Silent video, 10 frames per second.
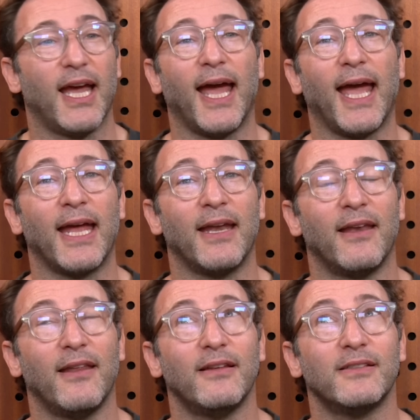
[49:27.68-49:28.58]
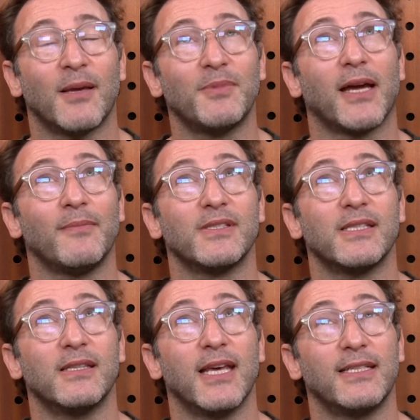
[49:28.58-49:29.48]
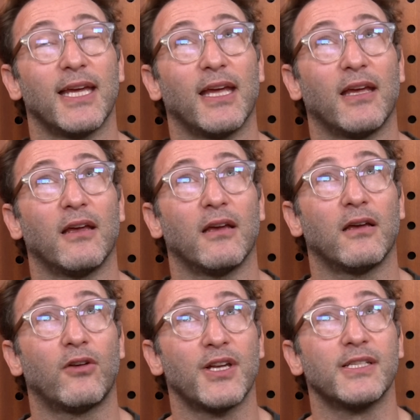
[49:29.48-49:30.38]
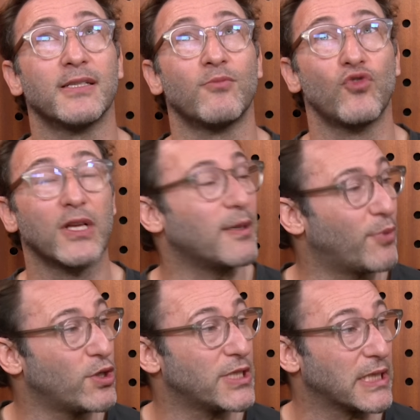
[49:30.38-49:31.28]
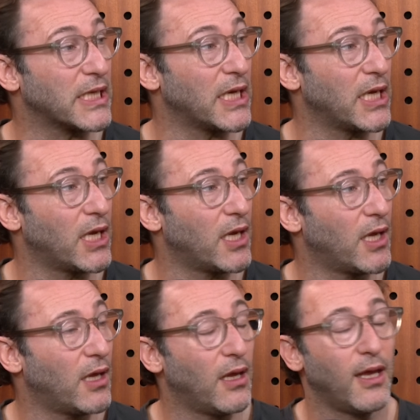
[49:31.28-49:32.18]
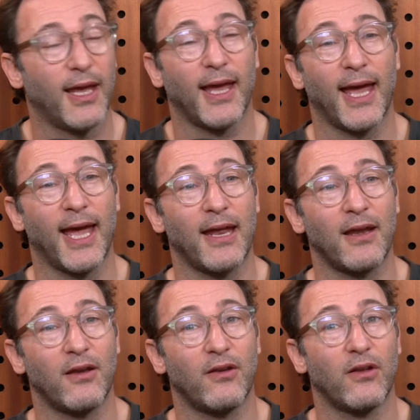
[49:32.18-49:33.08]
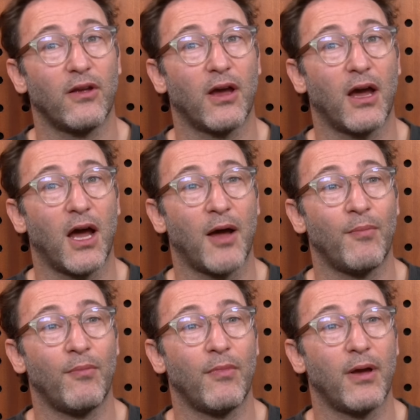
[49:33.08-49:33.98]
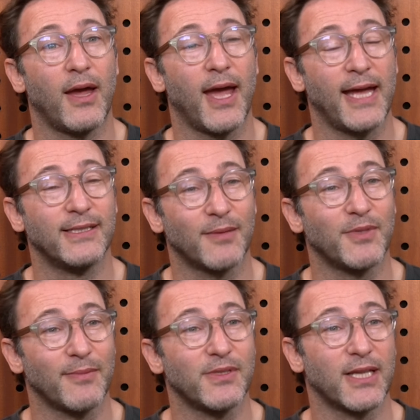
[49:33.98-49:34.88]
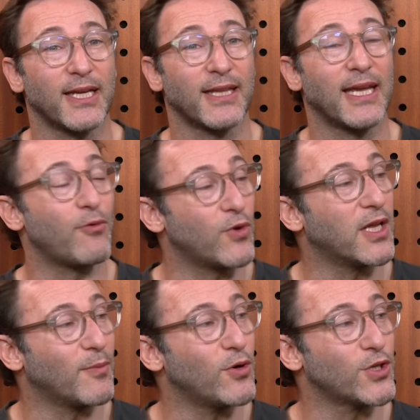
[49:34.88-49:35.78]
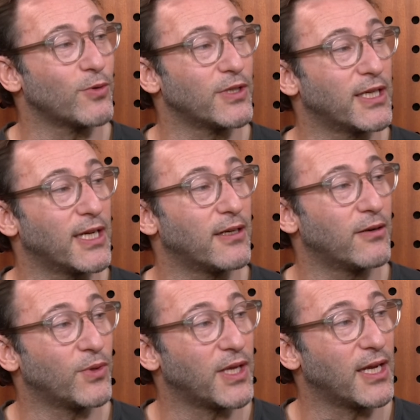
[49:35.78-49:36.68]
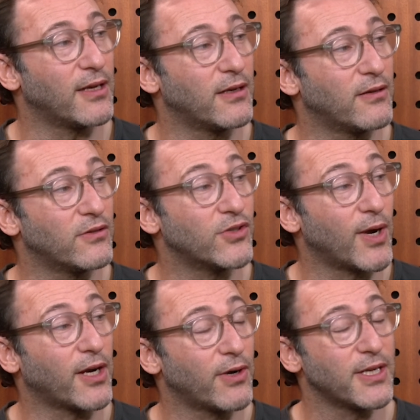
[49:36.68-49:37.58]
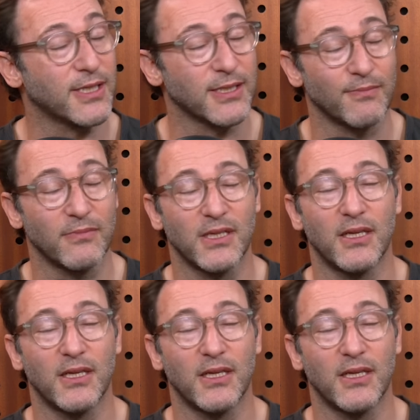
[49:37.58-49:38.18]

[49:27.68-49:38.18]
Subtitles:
and sometimes they take criticism really personally, and sometimes like they get really emotional when they get direct criticism,